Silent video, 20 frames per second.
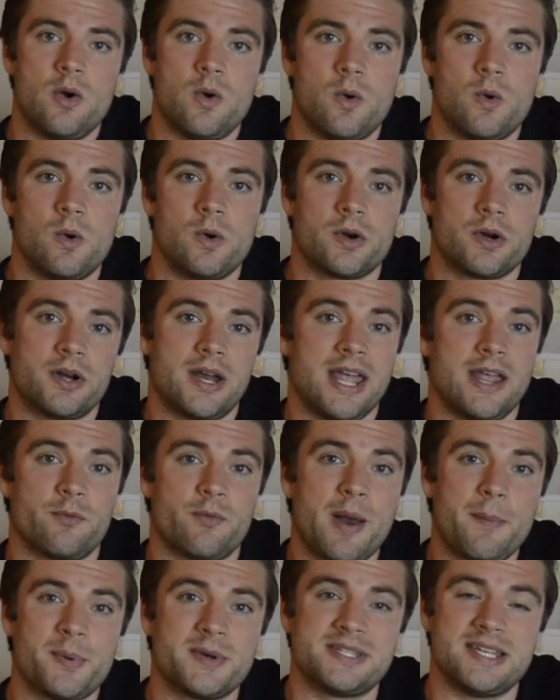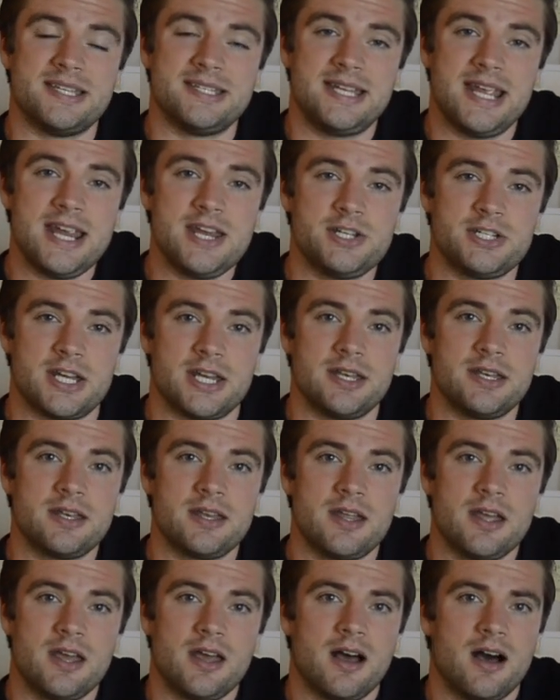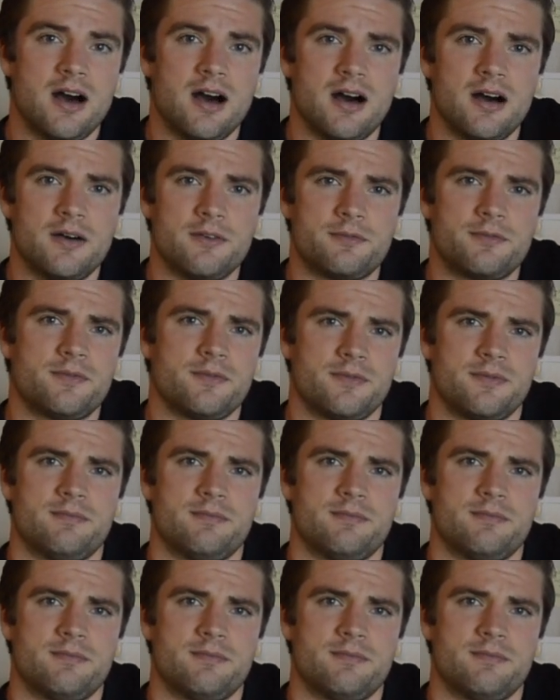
or a representation of